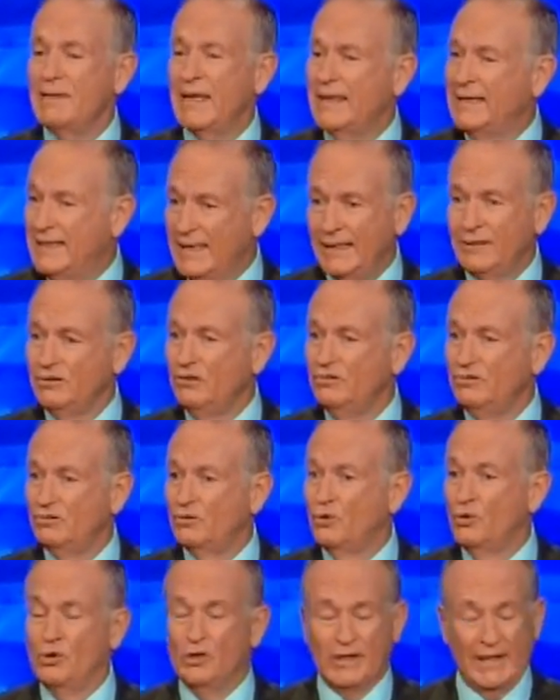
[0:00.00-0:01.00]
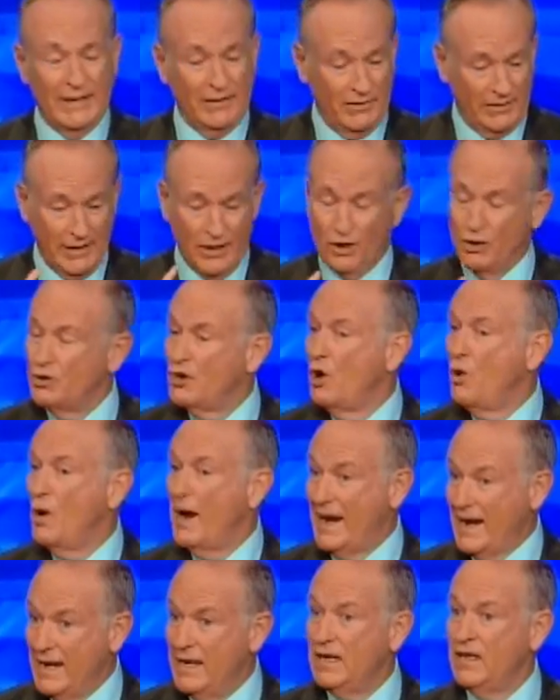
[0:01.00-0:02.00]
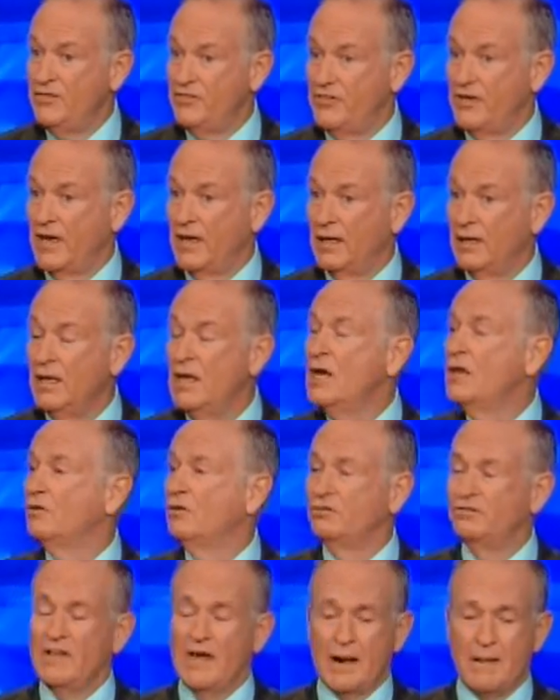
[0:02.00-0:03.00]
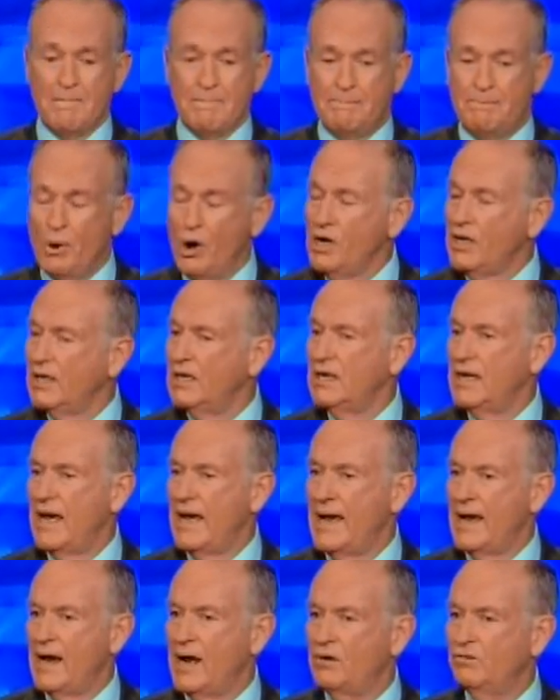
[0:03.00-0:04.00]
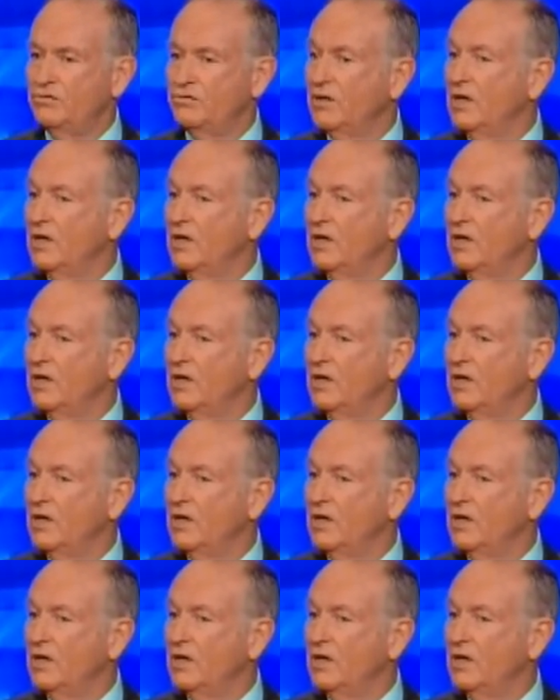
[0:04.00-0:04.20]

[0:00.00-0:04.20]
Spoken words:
time they get to school, they don't know anything. There's not a book in the house.